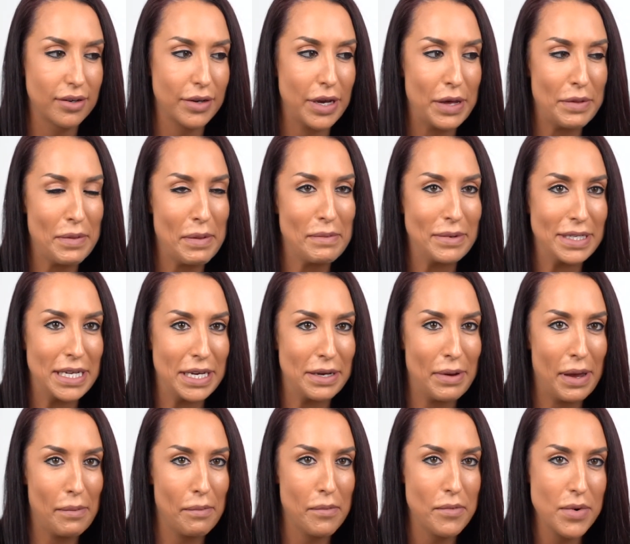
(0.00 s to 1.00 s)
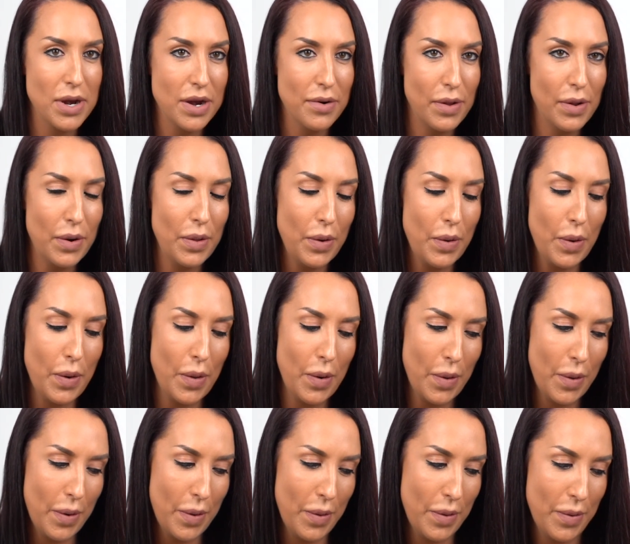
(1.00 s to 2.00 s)
okay, let me take
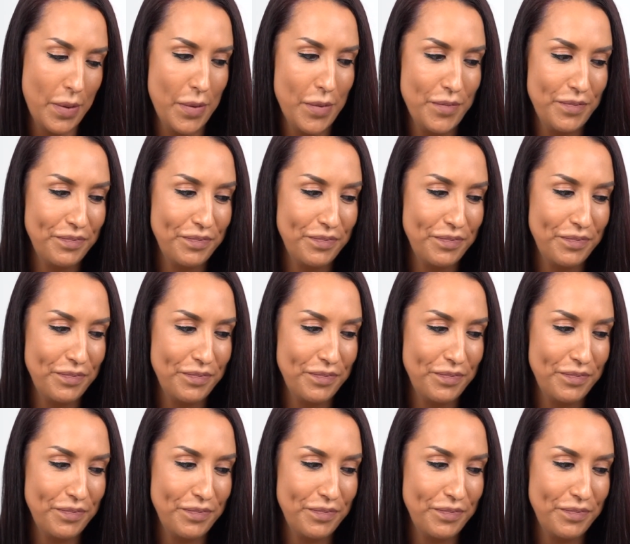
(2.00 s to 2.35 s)
it